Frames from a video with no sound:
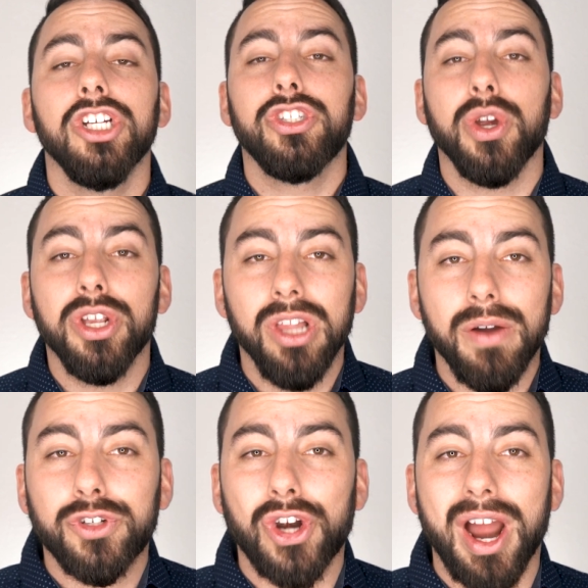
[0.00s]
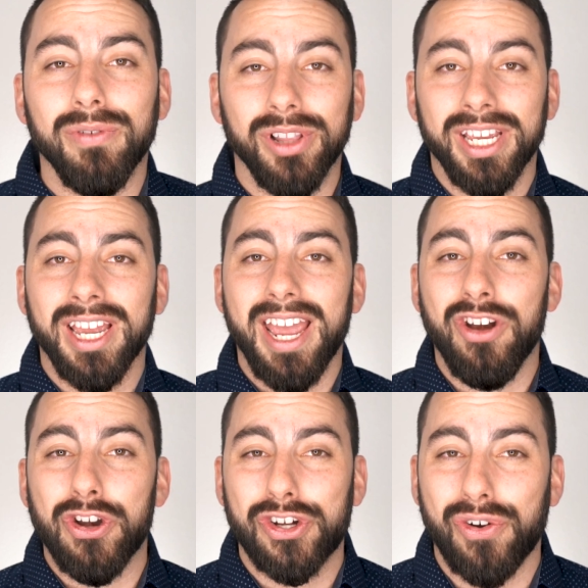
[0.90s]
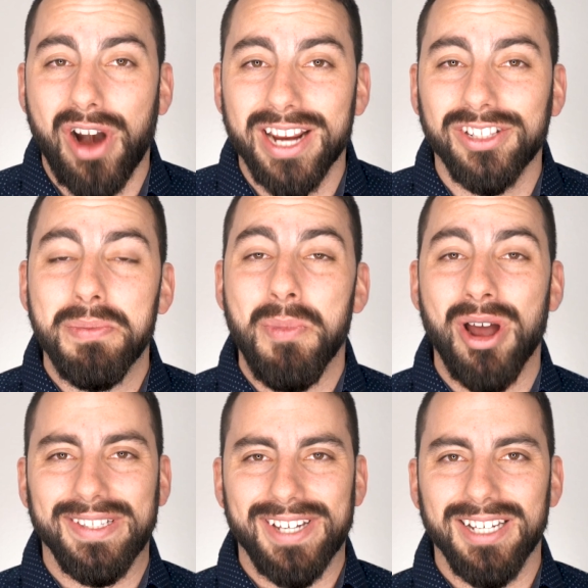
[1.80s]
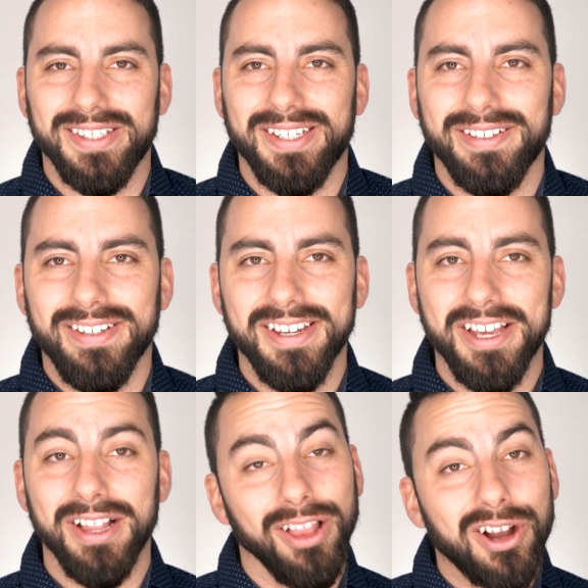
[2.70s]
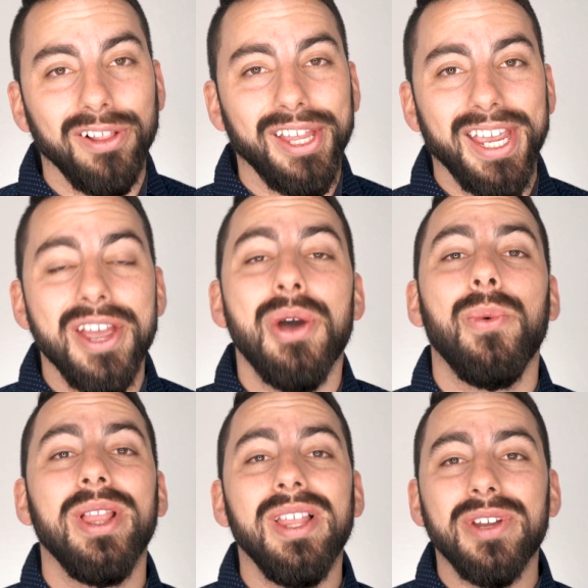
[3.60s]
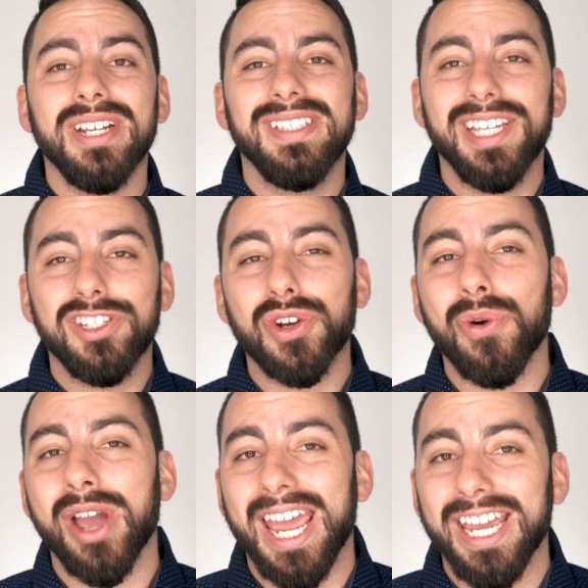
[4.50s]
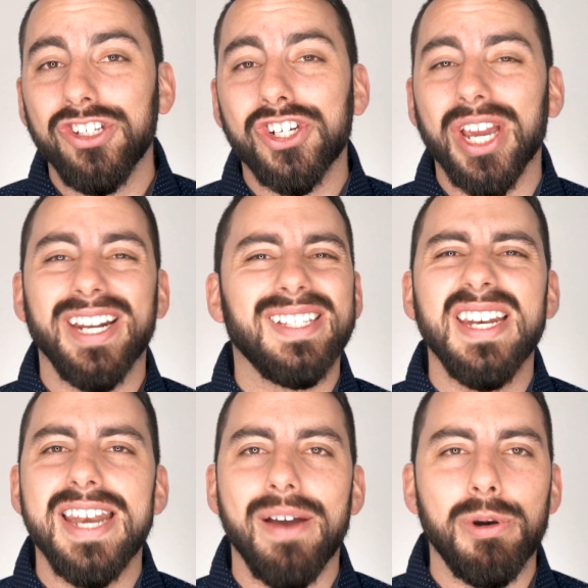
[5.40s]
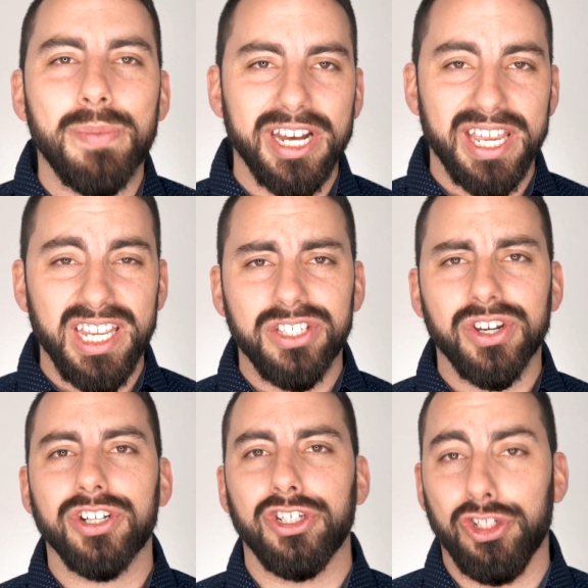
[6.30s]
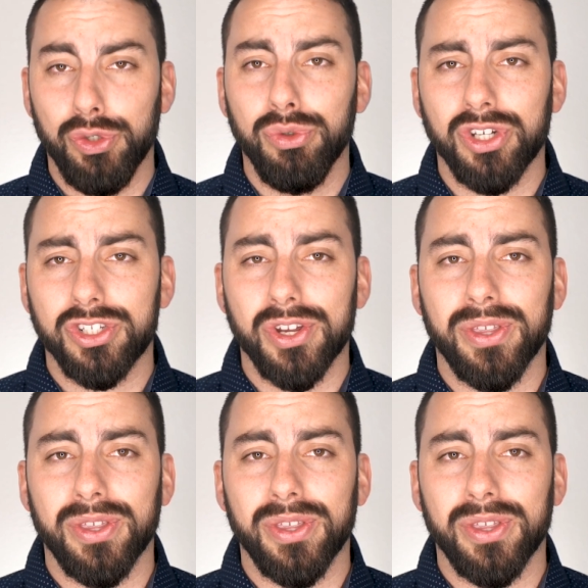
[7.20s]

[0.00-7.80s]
So you love traveling and are trying to monetize it. Luckily, we live in a digital age and it's never been easier to do such a